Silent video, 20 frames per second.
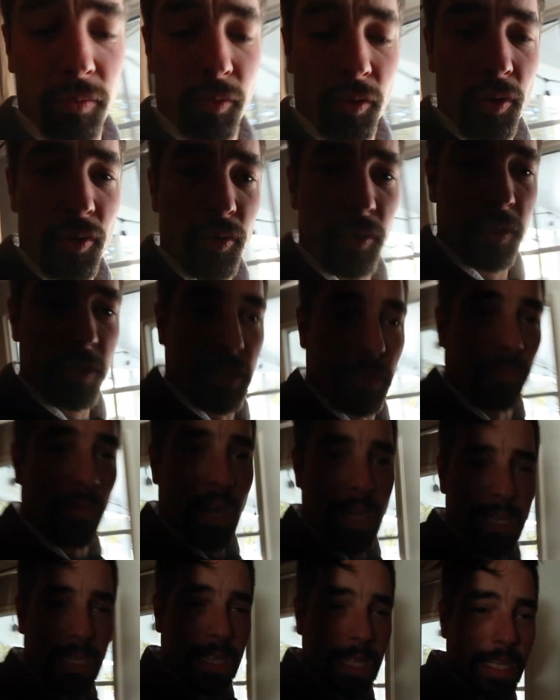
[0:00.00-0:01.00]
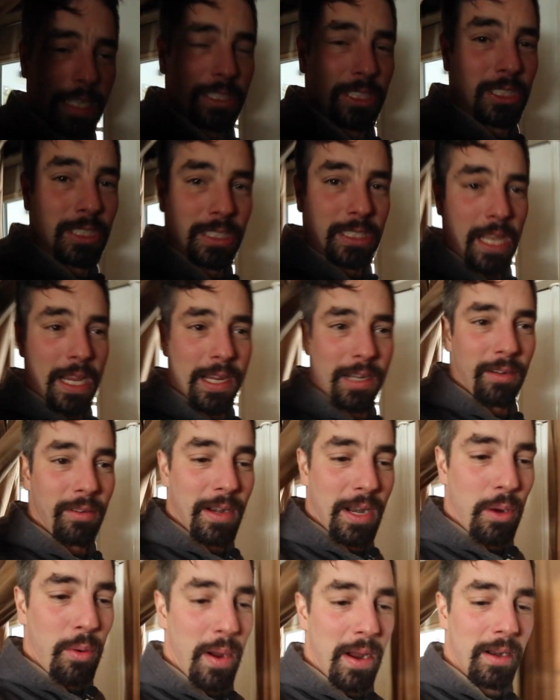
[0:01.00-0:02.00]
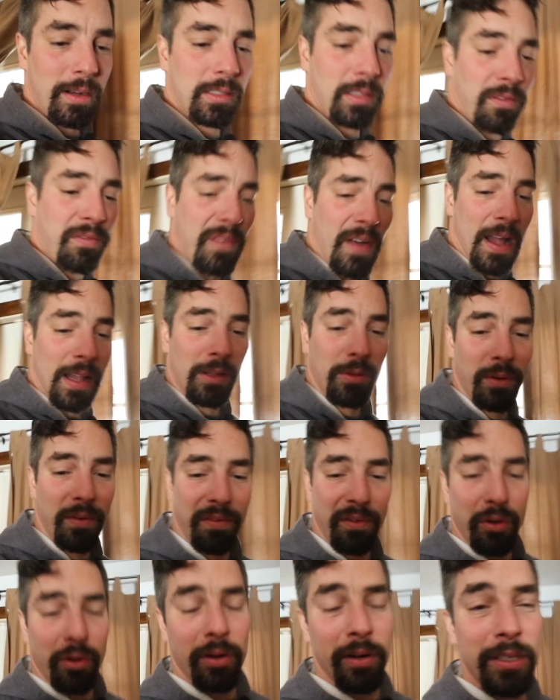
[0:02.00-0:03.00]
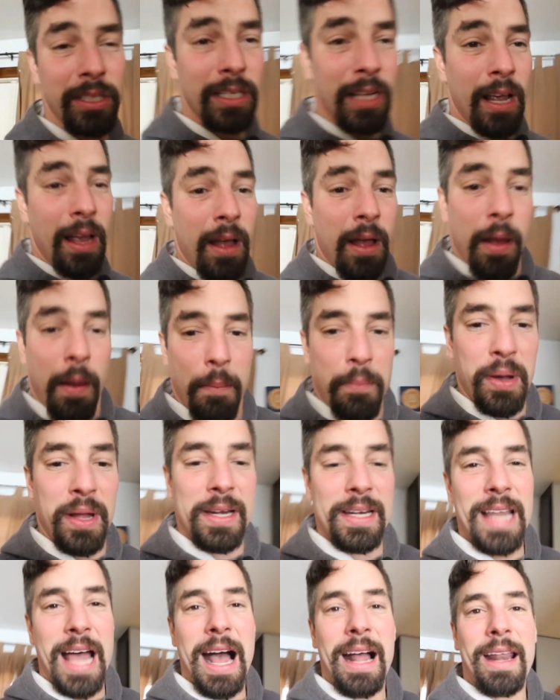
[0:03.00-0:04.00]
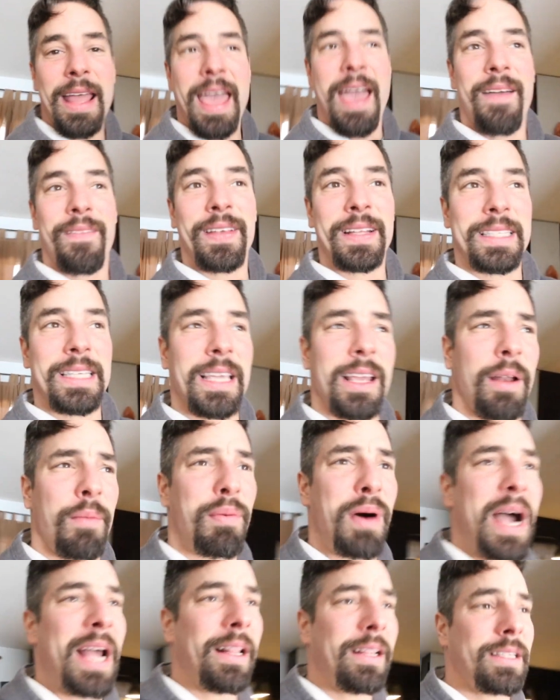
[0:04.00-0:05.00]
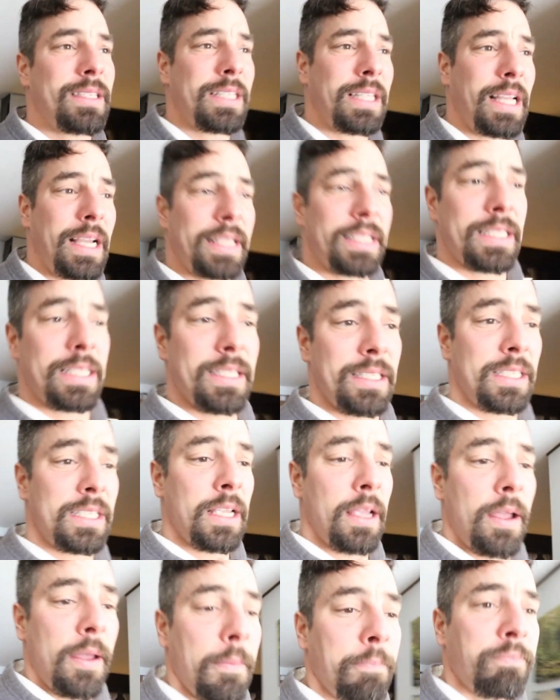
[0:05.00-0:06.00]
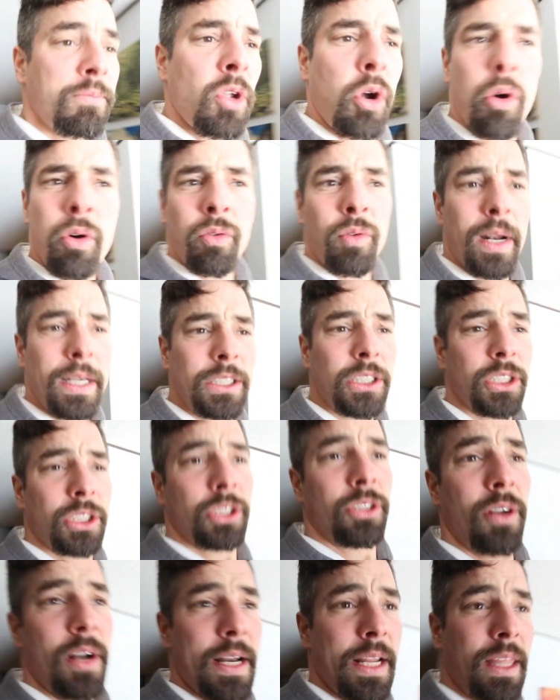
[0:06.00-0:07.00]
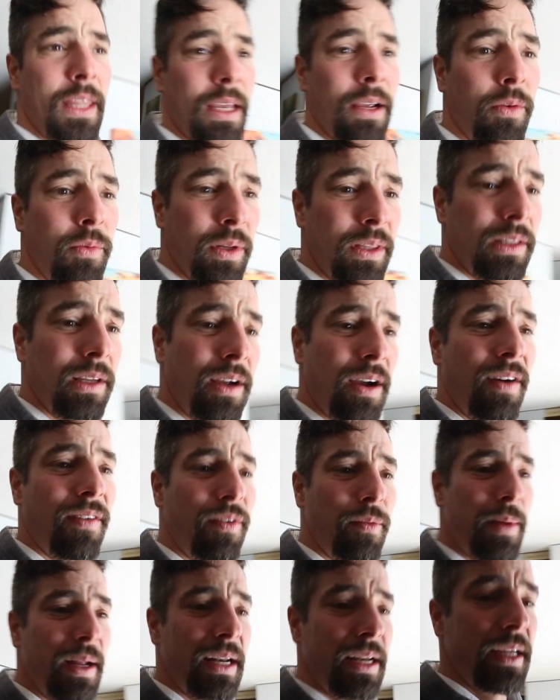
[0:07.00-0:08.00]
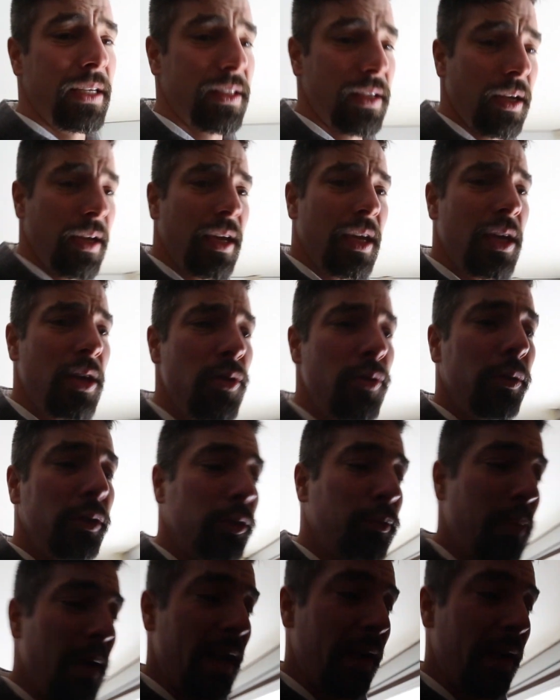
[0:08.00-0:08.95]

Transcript: rules and regulations that you're required to follow, of course, but not having to get a pilot's license or register anything with the government is a huge